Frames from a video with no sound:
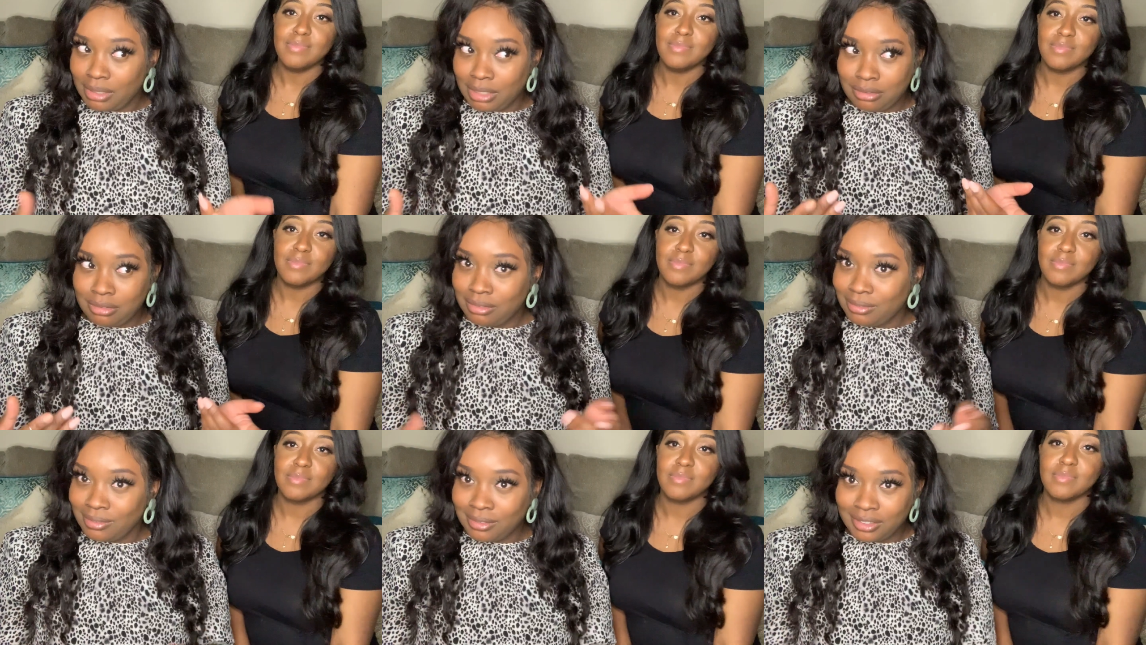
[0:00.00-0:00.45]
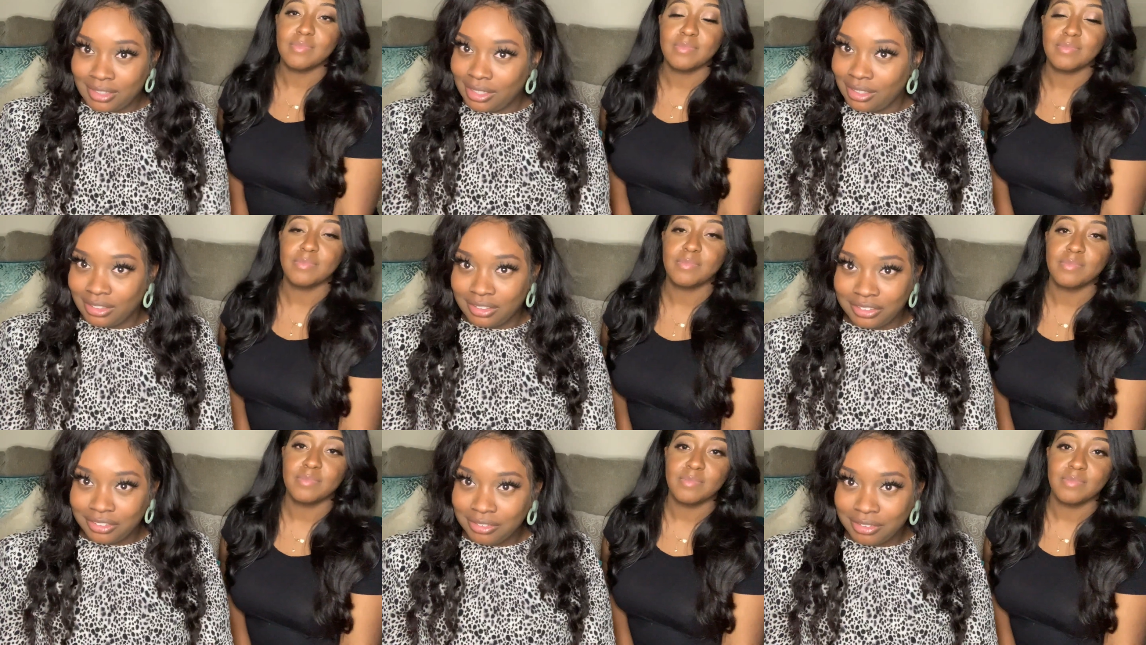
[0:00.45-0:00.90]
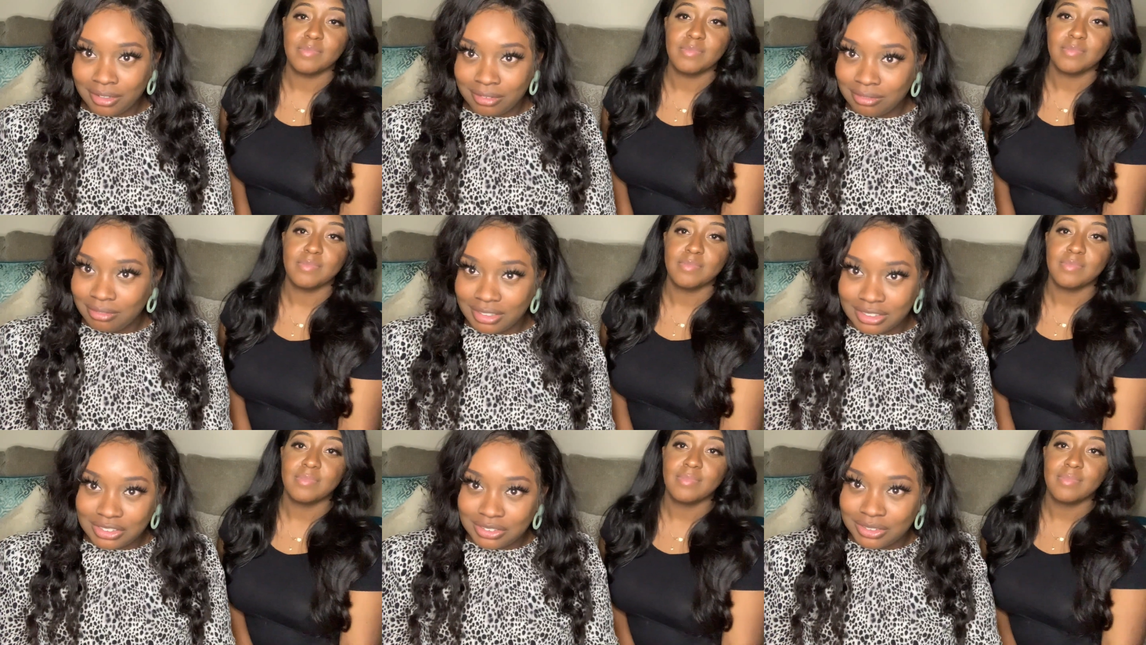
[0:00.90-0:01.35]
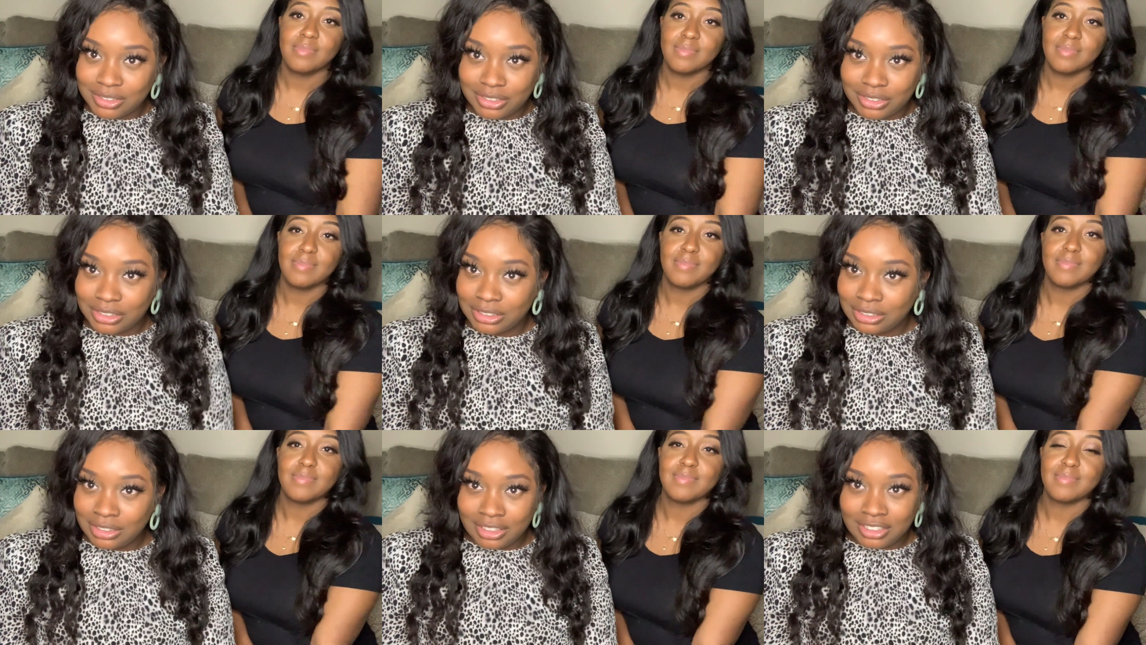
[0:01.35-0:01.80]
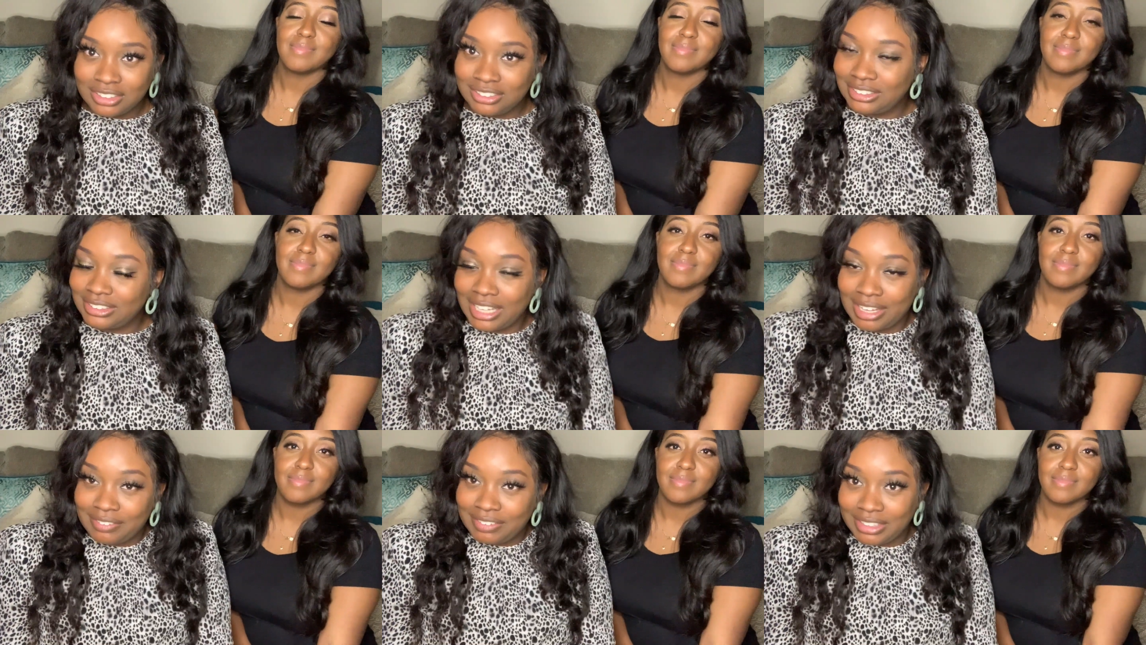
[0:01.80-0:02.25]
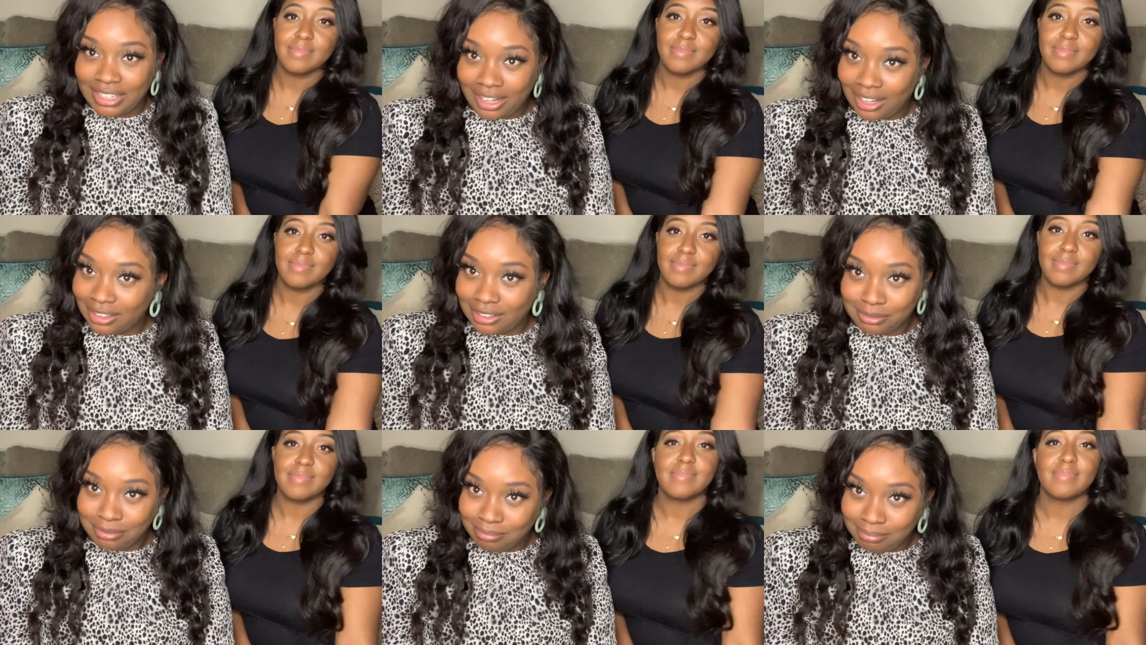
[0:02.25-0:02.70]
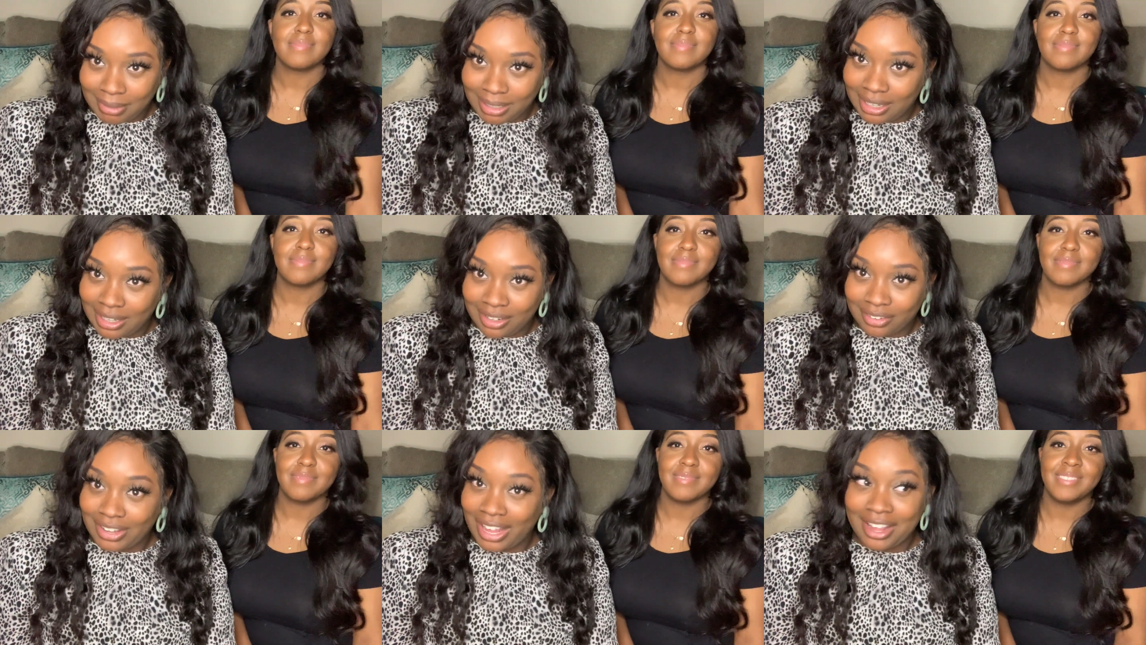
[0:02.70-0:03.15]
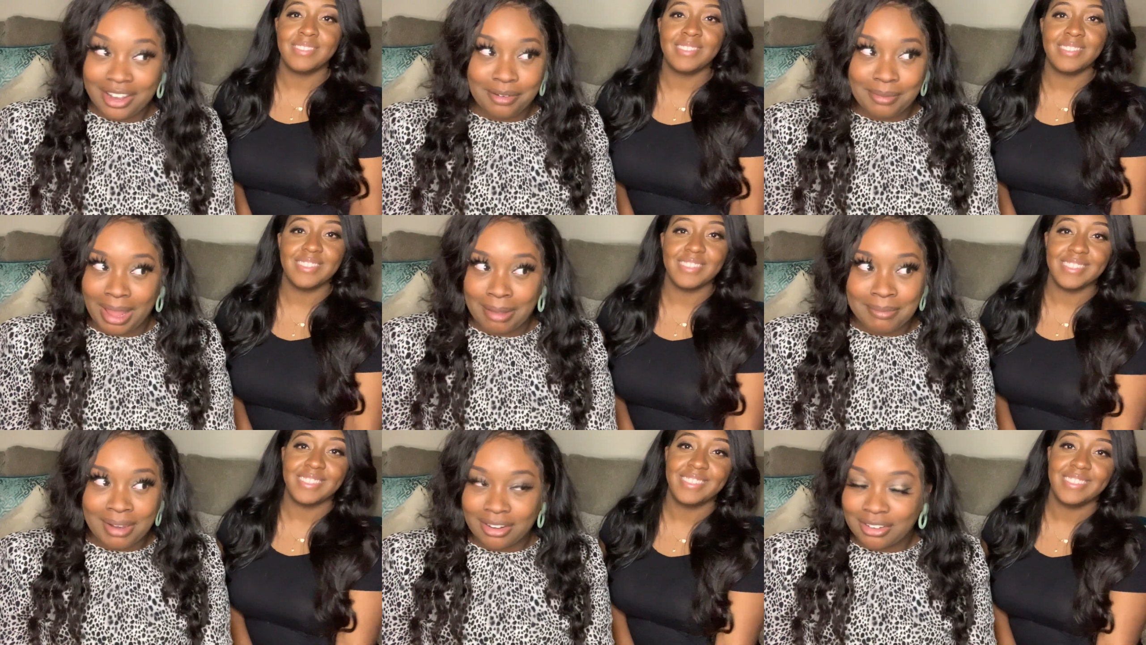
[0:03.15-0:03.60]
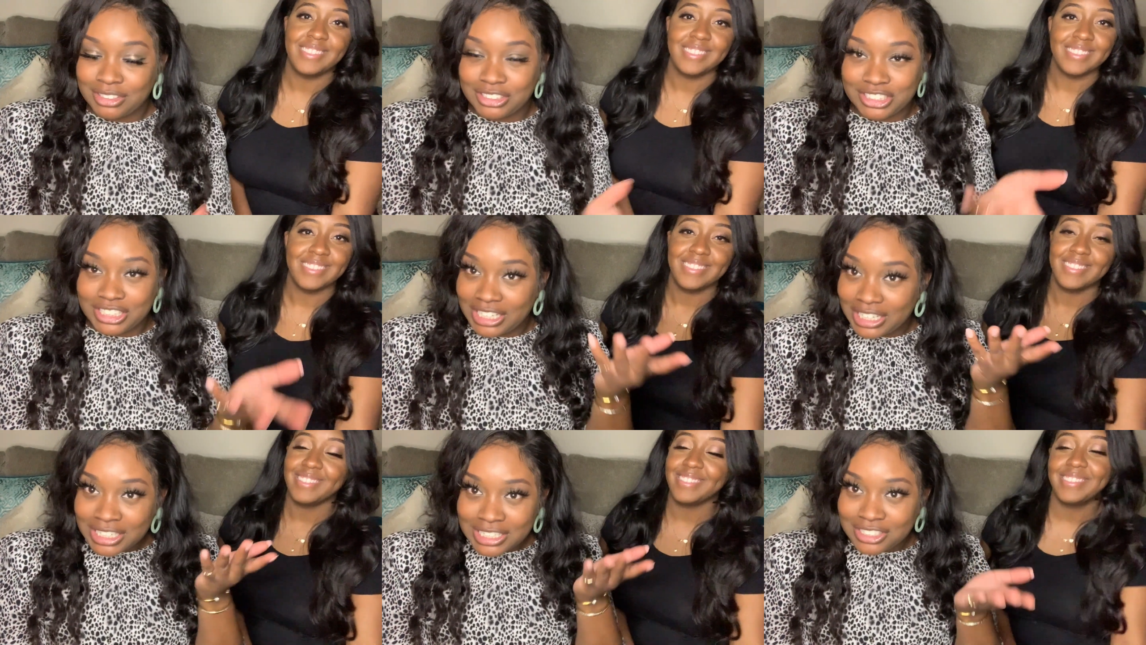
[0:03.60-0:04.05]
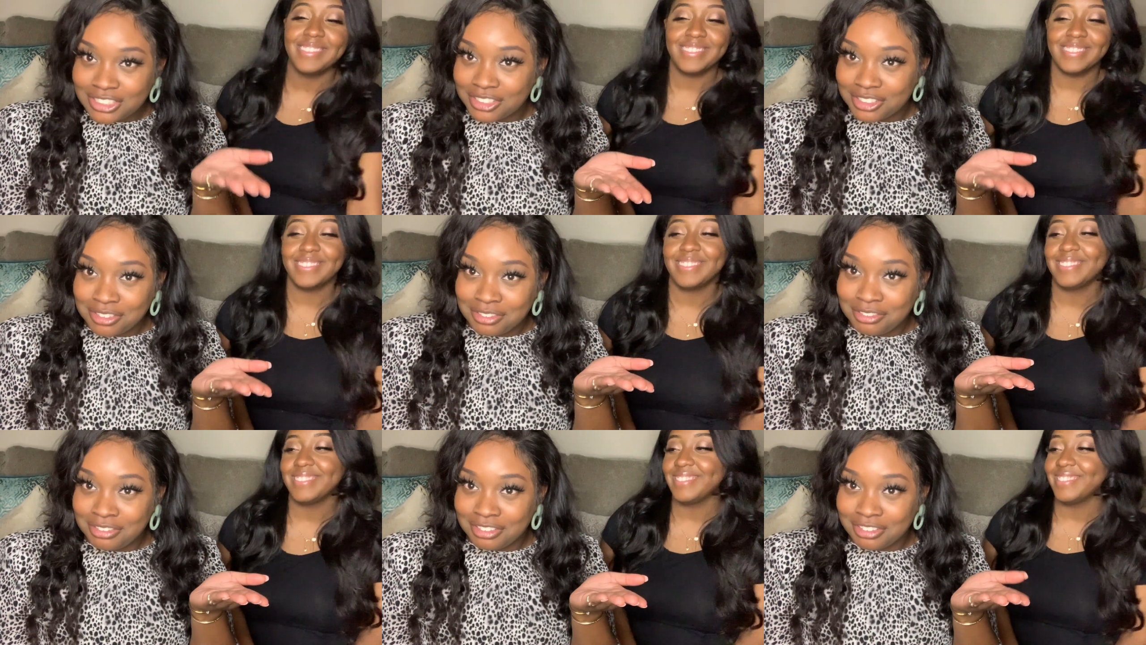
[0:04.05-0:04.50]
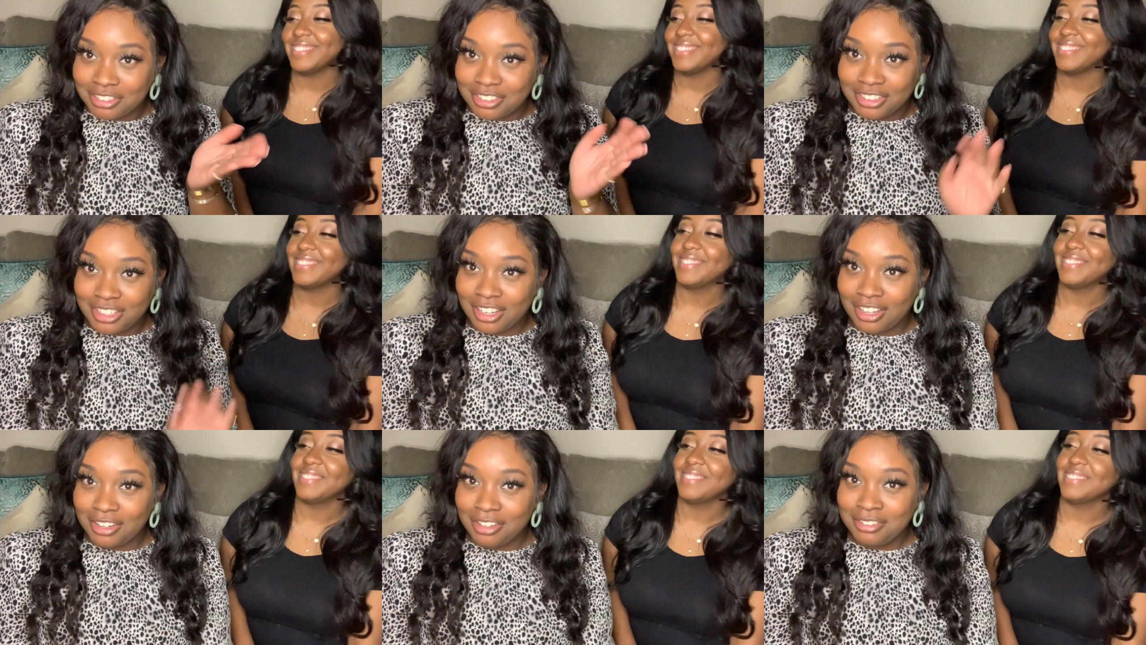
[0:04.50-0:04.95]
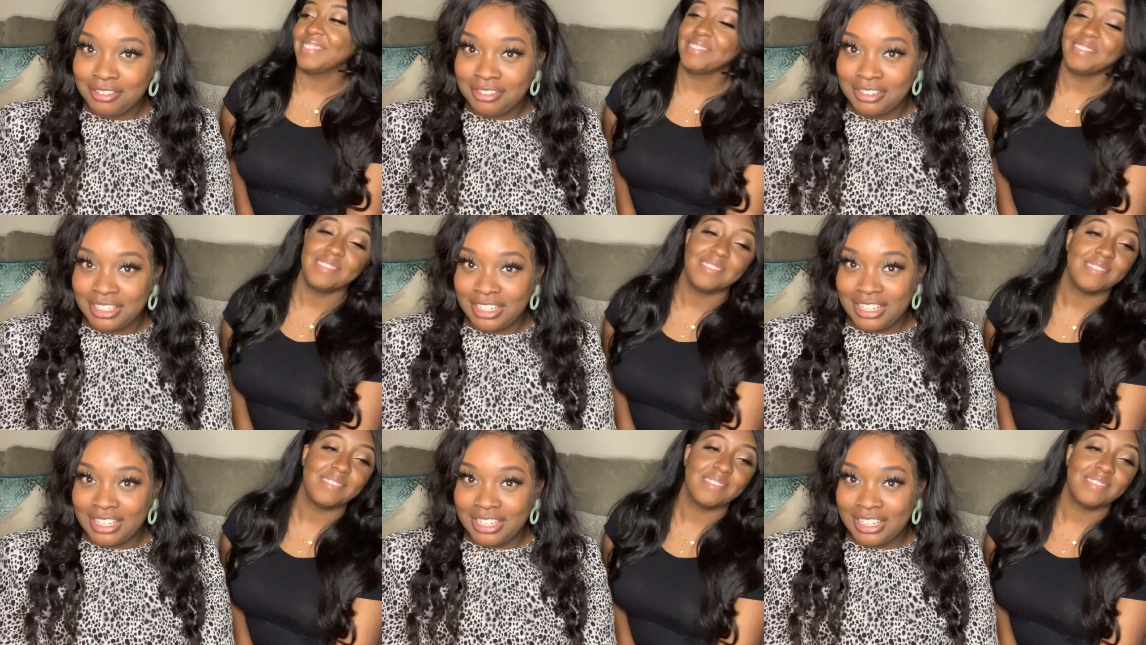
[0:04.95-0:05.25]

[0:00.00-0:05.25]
Speaker 1: mean, you can get, just get you a little seven dollar bottle. I ain't, I'm not gonna judge you, you know.